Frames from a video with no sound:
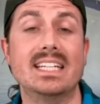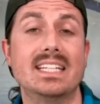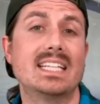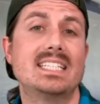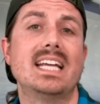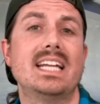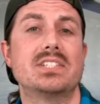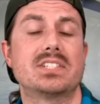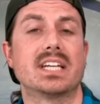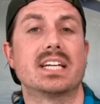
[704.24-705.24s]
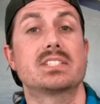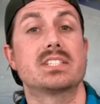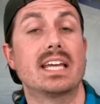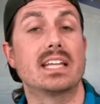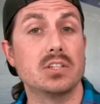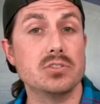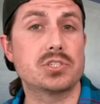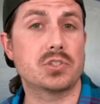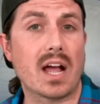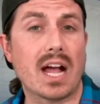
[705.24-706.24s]
In 1986, a
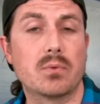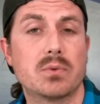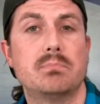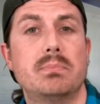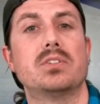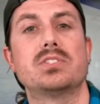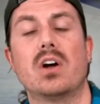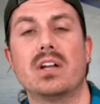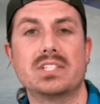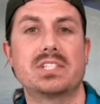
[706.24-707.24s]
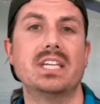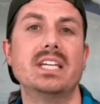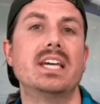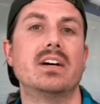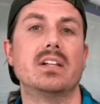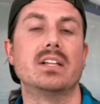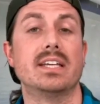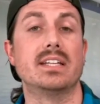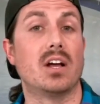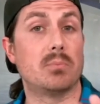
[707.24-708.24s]
luge track was built on a ski hill
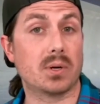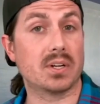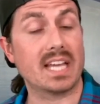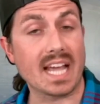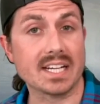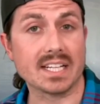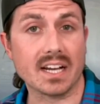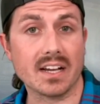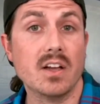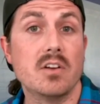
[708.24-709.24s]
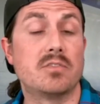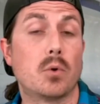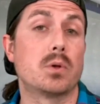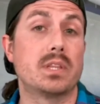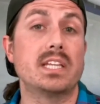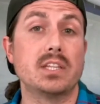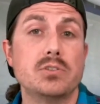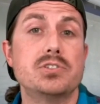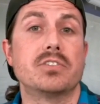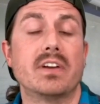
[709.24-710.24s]
in Alberta, Canada for the
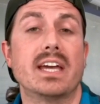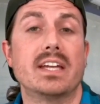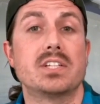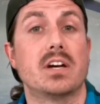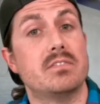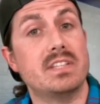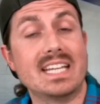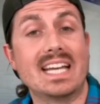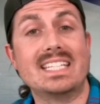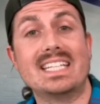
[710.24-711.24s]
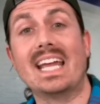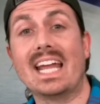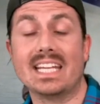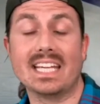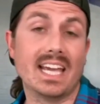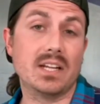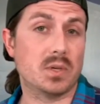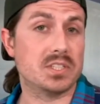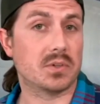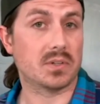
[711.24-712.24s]
luge event of the 1988
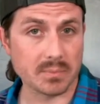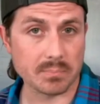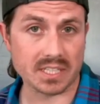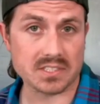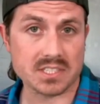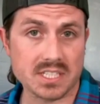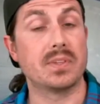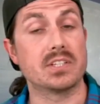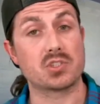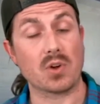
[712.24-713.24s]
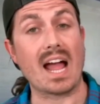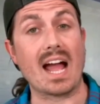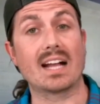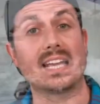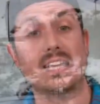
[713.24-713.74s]
Winter Olympics. This track